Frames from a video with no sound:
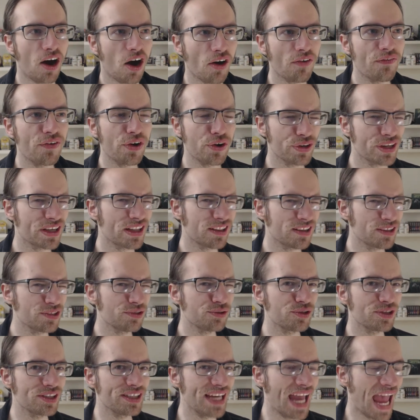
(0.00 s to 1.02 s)
are very
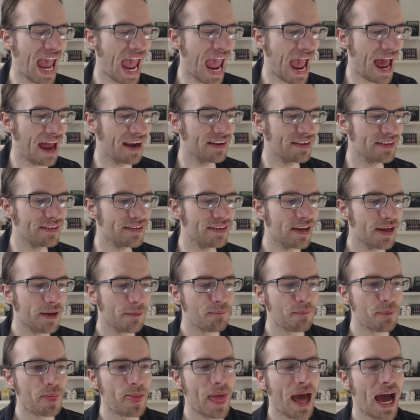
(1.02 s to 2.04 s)
clearly added.
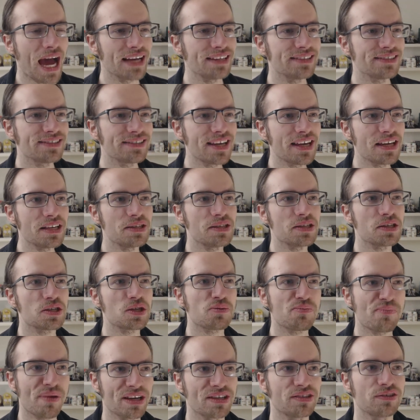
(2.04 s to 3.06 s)
I say it's
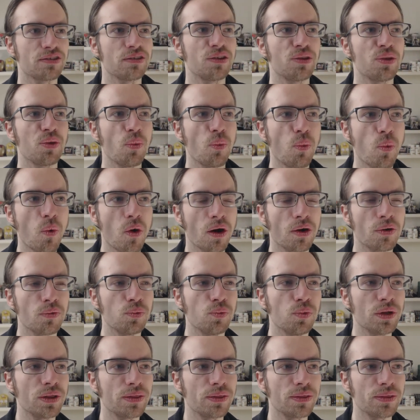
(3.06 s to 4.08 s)
especially the
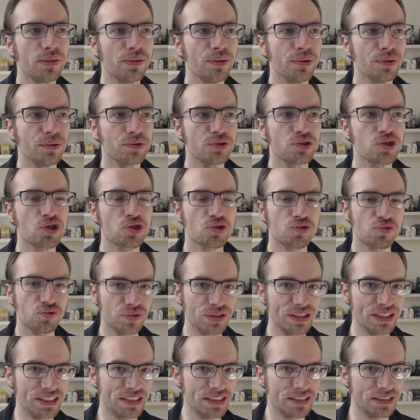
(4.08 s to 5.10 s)
one with the
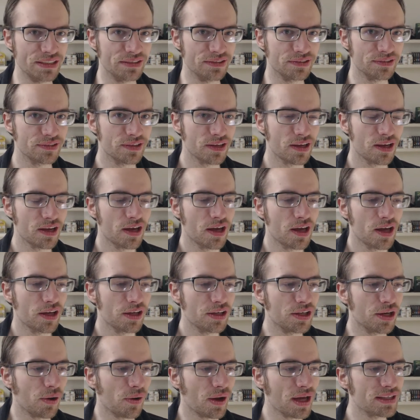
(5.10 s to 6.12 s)
trees.
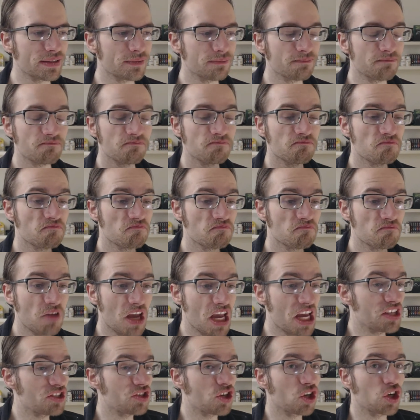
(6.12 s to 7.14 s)
You know, it
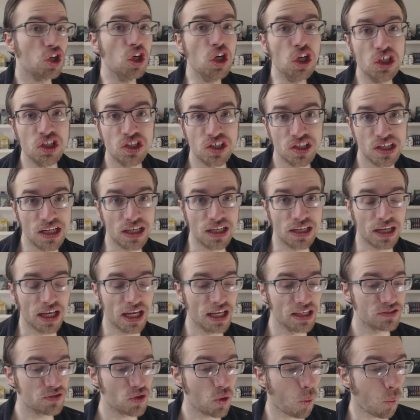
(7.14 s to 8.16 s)
it's a good scene.
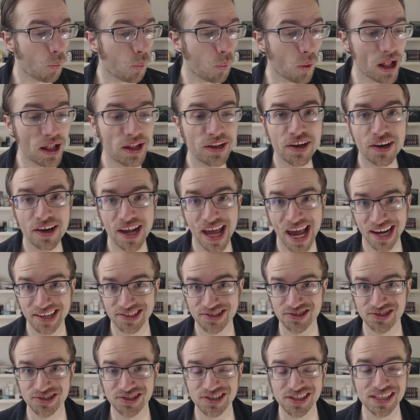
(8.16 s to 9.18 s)
It's a well done
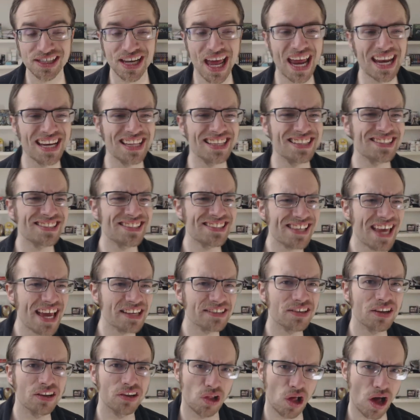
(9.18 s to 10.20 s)
action scene, and it
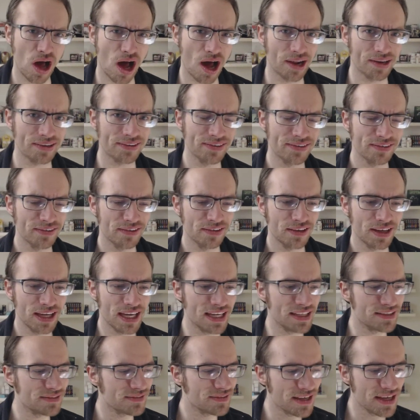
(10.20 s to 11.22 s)
says a lot.
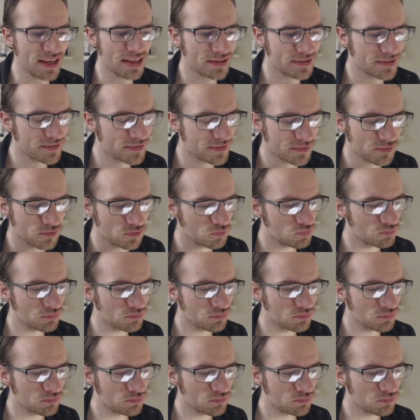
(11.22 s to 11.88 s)
It's it's,